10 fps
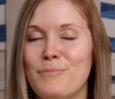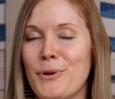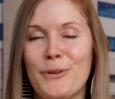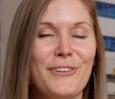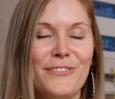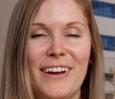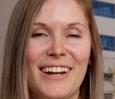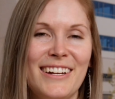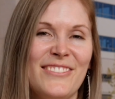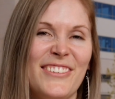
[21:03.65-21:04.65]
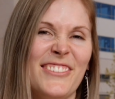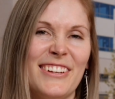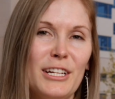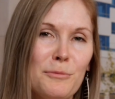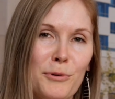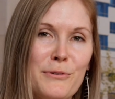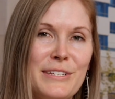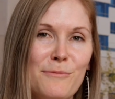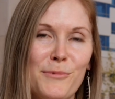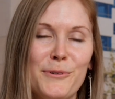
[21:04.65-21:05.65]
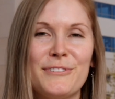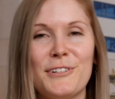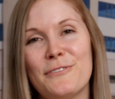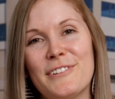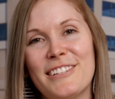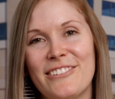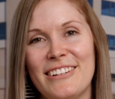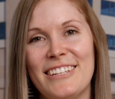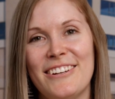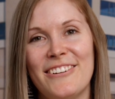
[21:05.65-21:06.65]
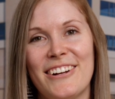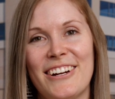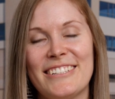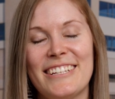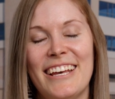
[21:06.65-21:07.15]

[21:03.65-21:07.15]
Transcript: Both are fine. If you want a little protein boost, go for the Greek yogurt.